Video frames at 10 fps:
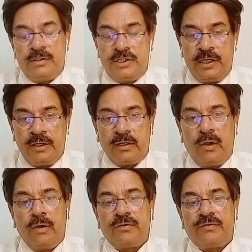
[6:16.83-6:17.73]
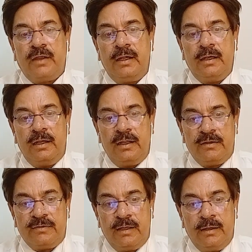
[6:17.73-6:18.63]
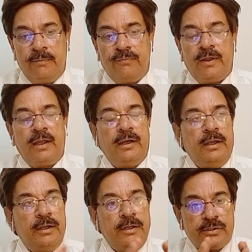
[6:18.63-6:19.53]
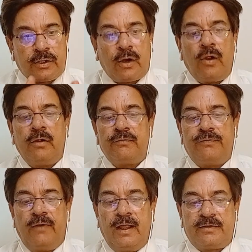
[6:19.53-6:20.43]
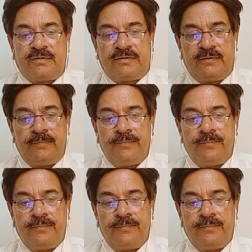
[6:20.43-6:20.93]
Zinc oxide is a very strong flux.